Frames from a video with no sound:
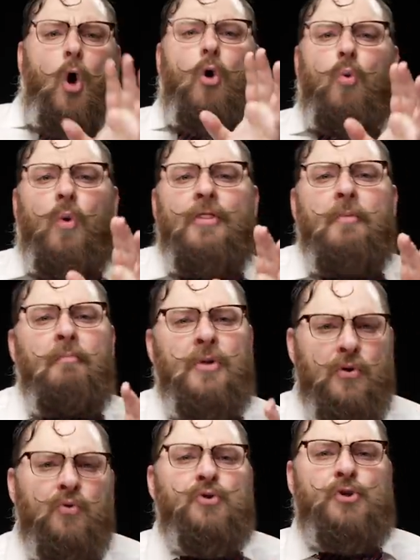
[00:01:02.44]
When the
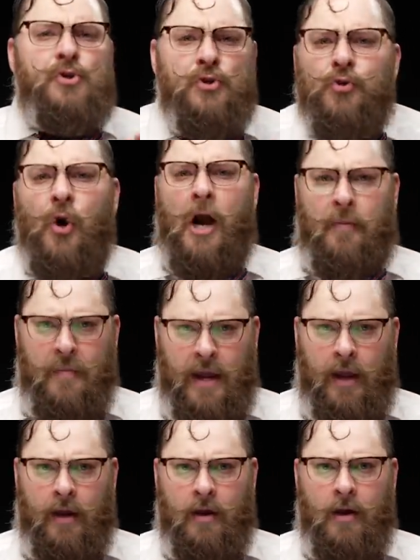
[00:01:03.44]
muse struck me,